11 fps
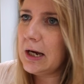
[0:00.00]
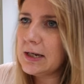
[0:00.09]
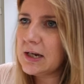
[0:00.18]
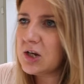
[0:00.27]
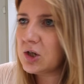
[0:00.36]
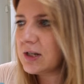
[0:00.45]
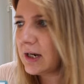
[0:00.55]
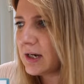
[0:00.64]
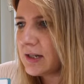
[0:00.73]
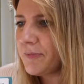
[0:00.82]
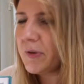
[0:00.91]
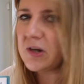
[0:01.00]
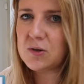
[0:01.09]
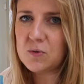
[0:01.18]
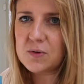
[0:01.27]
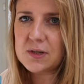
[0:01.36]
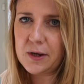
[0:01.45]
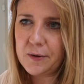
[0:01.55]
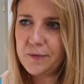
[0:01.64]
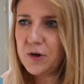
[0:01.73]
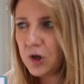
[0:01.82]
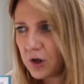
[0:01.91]
and it's just like a dipping sauce, so
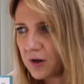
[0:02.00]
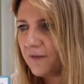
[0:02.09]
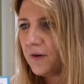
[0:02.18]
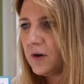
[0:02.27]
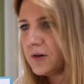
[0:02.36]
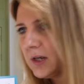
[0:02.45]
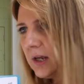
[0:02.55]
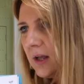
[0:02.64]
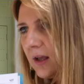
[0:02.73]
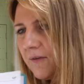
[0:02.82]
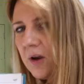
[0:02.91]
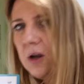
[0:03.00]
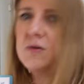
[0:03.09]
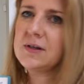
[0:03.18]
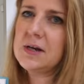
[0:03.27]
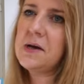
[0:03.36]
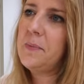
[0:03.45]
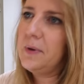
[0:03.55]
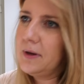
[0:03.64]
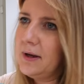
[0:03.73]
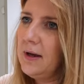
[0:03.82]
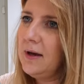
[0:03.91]
you can cook your food, give it a little dip,
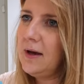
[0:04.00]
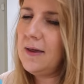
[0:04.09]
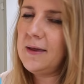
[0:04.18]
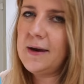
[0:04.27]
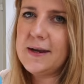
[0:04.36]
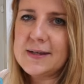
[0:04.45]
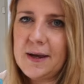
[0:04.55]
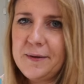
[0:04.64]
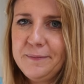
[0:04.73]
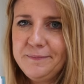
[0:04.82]
and then eat it.